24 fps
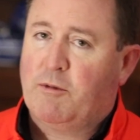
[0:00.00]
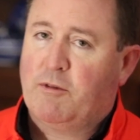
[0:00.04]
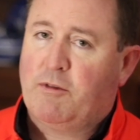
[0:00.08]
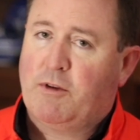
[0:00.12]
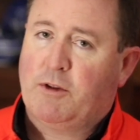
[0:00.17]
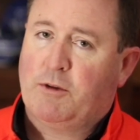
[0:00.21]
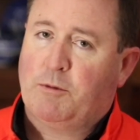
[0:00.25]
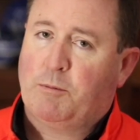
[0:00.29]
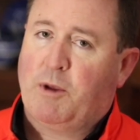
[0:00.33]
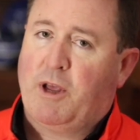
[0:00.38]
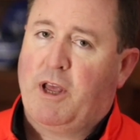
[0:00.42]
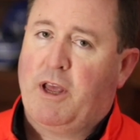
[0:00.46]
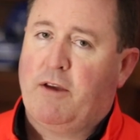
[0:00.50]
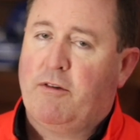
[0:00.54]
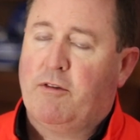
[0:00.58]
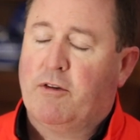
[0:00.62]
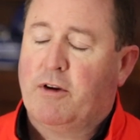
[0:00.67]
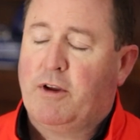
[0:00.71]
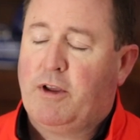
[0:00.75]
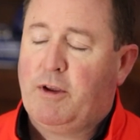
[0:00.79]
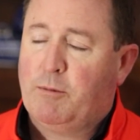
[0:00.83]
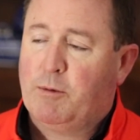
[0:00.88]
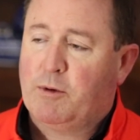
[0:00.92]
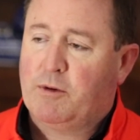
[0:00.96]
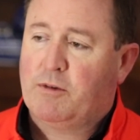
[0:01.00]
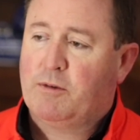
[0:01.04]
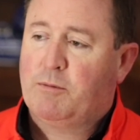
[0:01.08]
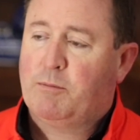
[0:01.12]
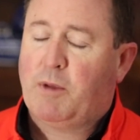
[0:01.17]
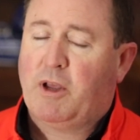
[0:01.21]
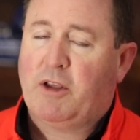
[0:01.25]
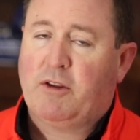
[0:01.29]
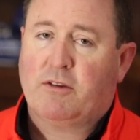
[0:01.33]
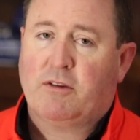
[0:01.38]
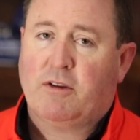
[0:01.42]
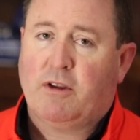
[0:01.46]
his behavior. He was
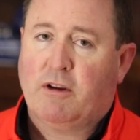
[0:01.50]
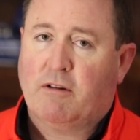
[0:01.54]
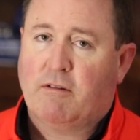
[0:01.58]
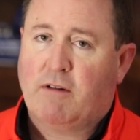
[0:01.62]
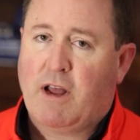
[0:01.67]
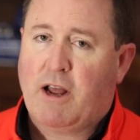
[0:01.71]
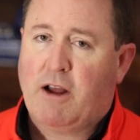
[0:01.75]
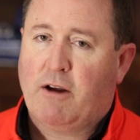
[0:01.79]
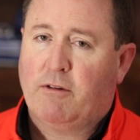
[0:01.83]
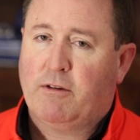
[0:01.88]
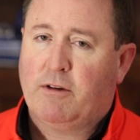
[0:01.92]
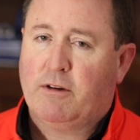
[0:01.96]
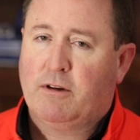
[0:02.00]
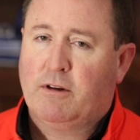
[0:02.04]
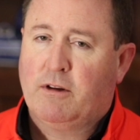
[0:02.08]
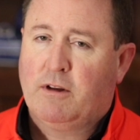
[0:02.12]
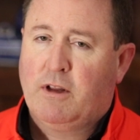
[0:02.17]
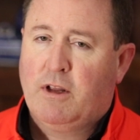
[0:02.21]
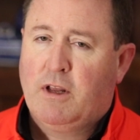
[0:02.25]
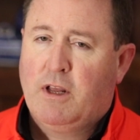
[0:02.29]
basically allowed,